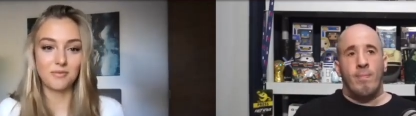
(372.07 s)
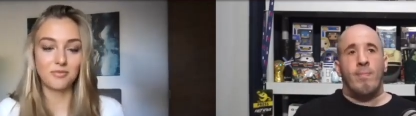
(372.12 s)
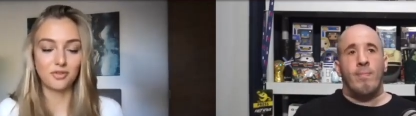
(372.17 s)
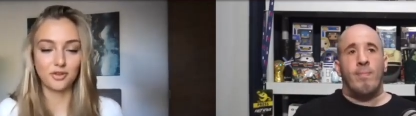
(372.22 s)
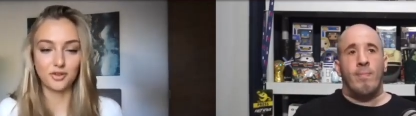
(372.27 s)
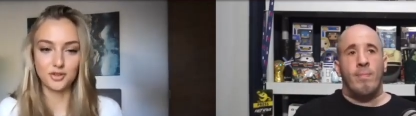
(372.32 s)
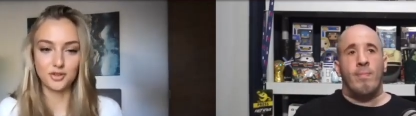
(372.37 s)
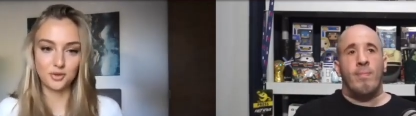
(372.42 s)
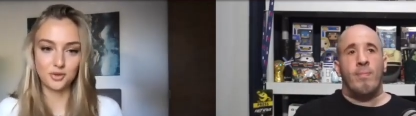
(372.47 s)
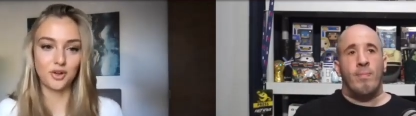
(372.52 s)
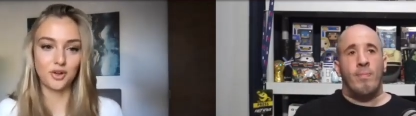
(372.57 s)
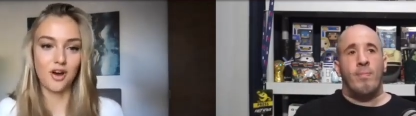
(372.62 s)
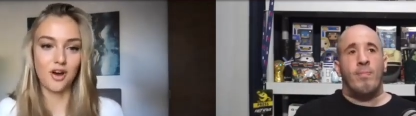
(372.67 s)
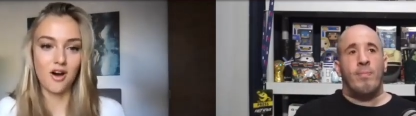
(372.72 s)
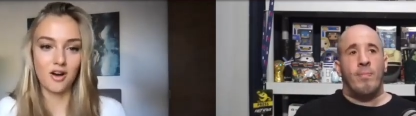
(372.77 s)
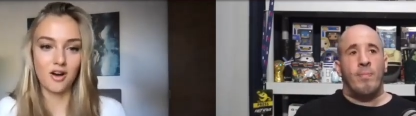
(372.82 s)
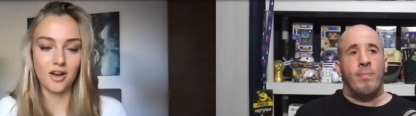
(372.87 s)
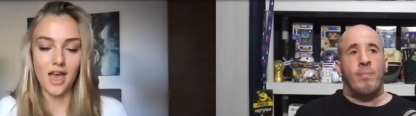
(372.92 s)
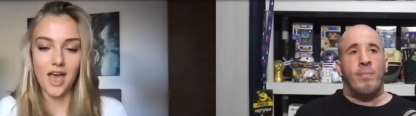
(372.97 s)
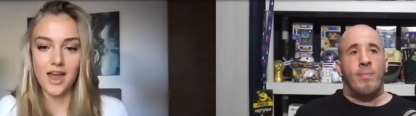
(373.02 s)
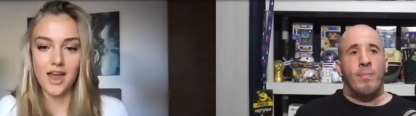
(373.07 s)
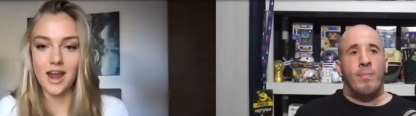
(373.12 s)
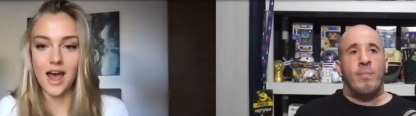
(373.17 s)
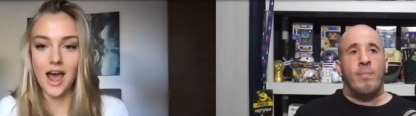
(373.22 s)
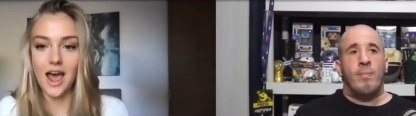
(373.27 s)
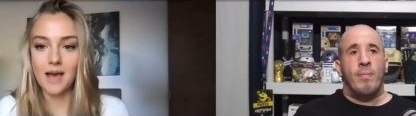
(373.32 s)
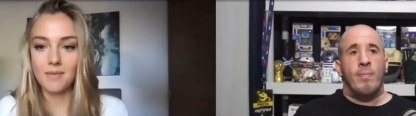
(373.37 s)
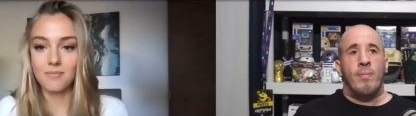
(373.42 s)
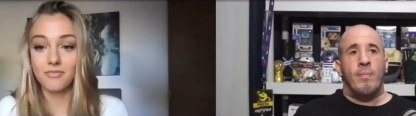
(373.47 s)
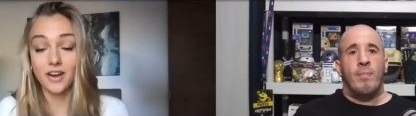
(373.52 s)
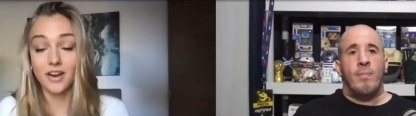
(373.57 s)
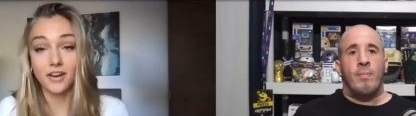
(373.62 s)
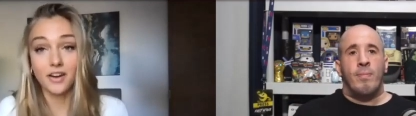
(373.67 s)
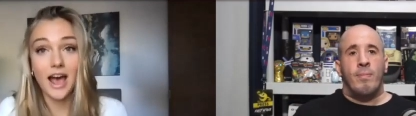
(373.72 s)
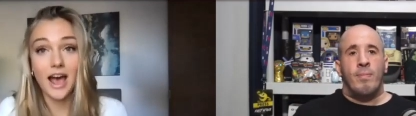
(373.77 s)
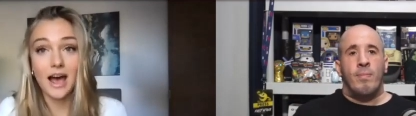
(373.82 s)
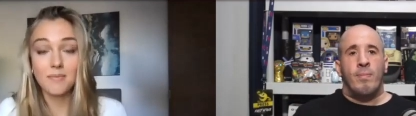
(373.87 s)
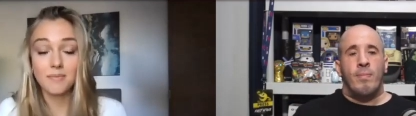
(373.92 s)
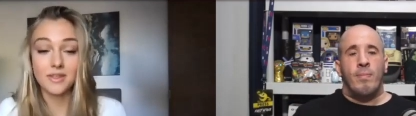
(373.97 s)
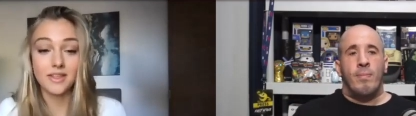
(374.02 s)
Speaker 1: for too long, and I'm very
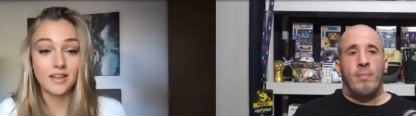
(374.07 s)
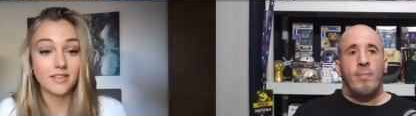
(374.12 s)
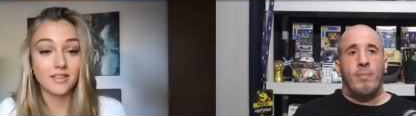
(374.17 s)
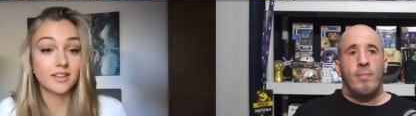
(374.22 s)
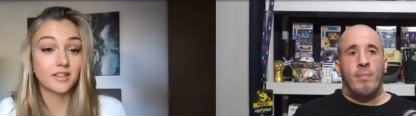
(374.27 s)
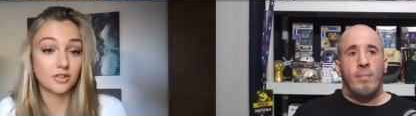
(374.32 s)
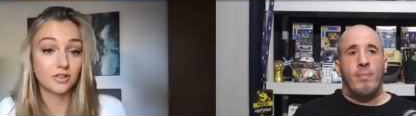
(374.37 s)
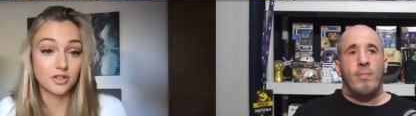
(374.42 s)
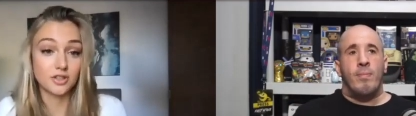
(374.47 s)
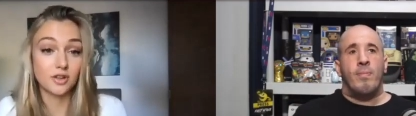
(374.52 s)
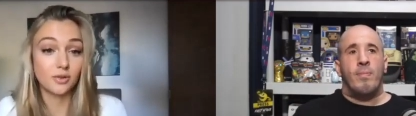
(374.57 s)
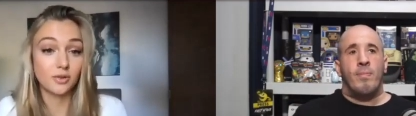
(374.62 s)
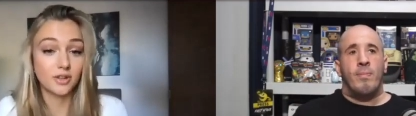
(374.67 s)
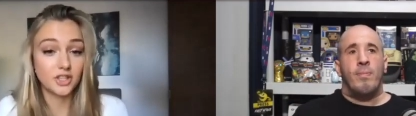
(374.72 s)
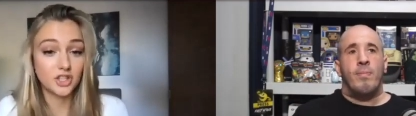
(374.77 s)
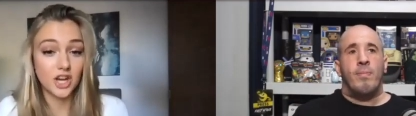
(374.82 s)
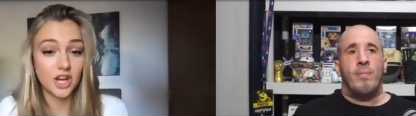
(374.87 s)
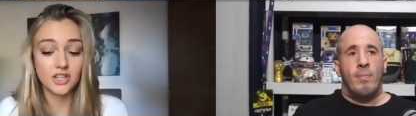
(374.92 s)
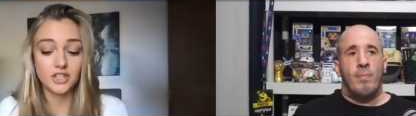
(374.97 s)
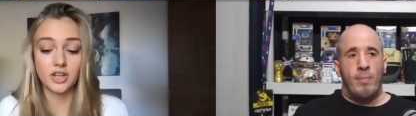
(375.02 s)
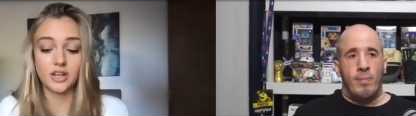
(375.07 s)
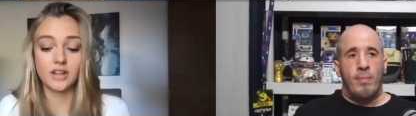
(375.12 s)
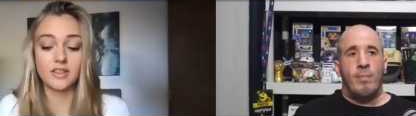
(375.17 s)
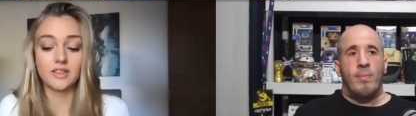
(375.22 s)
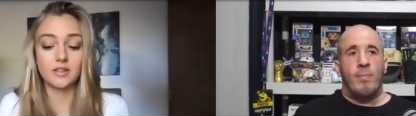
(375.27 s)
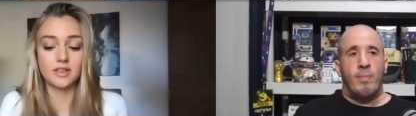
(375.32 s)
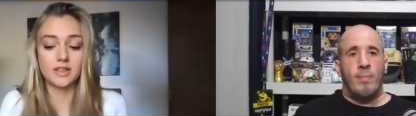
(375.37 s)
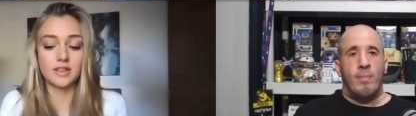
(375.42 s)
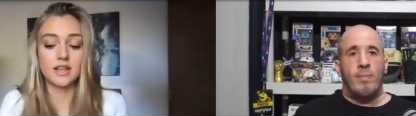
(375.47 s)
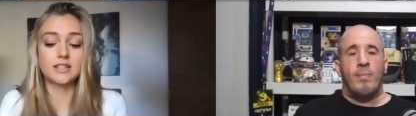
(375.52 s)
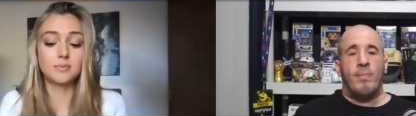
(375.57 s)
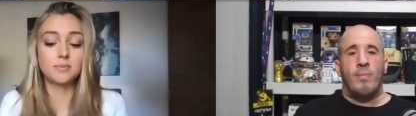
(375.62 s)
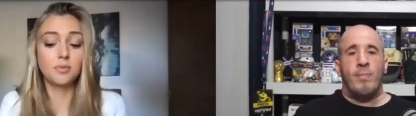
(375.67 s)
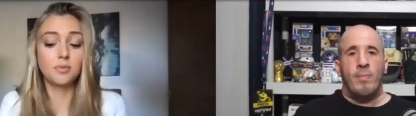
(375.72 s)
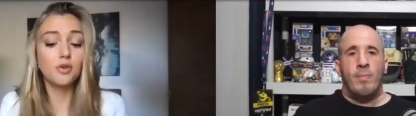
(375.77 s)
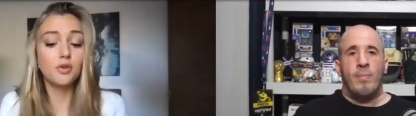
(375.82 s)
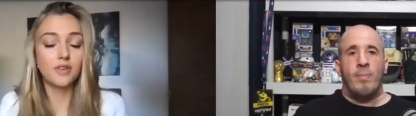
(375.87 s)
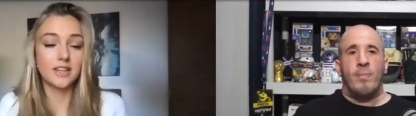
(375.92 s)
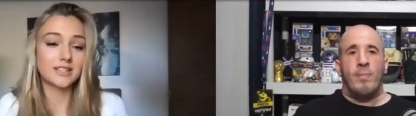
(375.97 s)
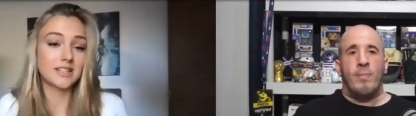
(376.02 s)
happy that things are slowly changing. And this
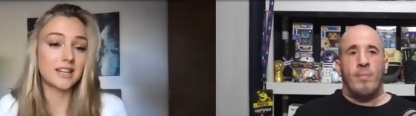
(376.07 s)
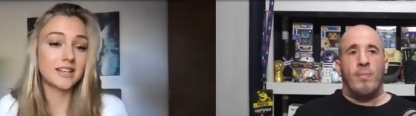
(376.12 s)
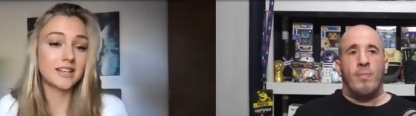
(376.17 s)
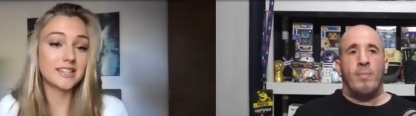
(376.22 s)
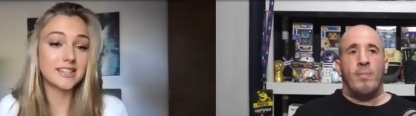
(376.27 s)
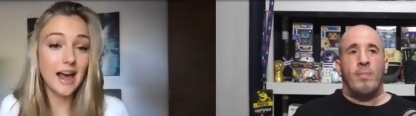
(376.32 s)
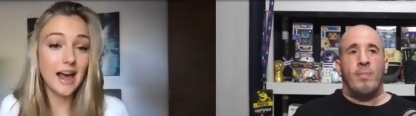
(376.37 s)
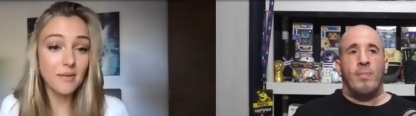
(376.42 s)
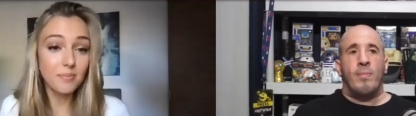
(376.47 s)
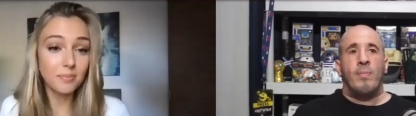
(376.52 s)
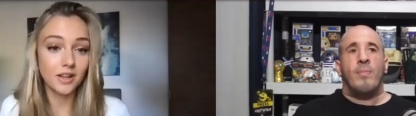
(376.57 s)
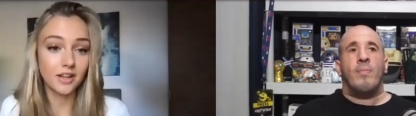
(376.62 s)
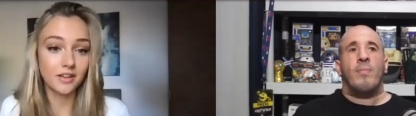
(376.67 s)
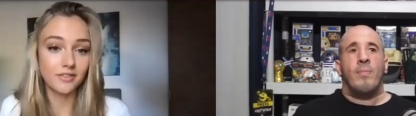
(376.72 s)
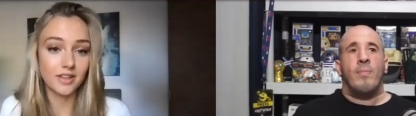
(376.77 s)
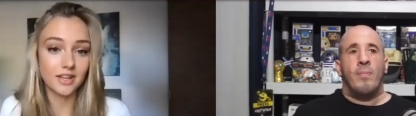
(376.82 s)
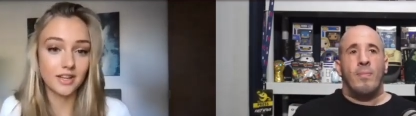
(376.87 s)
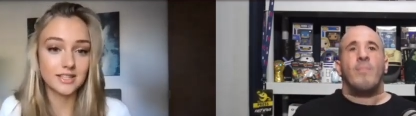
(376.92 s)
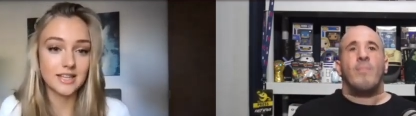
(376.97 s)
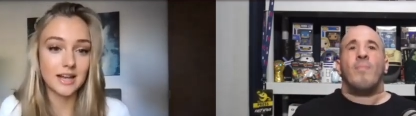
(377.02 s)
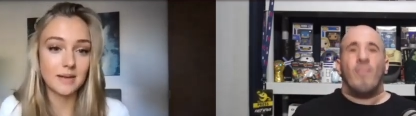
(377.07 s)
movie is an example of this.